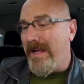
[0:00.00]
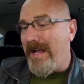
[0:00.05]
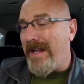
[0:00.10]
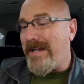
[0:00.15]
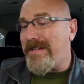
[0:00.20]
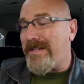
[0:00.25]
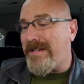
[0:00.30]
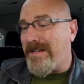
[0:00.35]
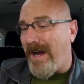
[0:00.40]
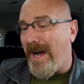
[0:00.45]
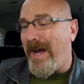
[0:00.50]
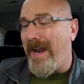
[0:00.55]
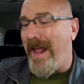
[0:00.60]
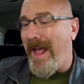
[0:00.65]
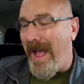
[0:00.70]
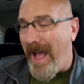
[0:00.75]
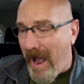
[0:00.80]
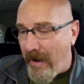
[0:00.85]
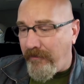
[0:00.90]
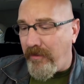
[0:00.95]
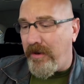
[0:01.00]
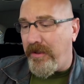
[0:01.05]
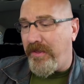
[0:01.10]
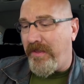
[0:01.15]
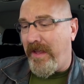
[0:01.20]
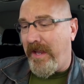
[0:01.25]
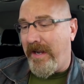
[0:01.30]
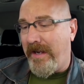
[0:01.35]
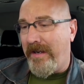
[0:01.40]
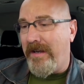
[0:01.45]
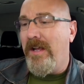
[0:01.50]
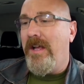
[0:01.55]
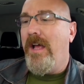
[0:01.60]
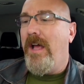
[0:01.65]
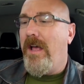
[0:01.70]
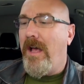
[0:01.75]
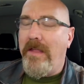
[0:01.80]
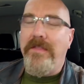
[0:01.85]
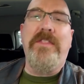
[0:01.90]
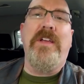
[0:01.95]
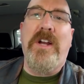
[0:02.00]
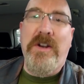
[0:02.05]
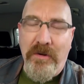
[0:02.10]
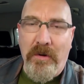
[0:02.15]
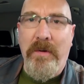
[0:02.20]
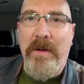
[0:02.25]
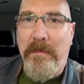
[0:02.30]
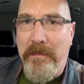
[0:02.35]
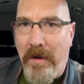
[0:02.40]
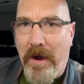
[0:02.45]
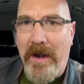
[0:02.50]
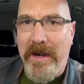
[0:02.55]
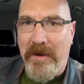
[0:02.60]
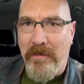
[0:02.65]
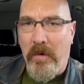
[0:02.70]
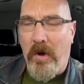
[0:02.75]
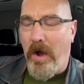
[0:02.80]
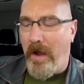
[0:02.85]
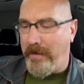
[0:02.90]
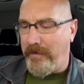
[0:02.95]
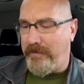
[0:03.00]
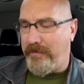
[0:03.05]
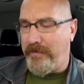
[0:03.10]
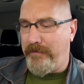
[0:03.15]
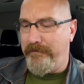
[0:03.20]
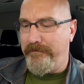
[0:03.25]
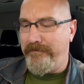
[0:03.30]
It's got everything the growing body wants.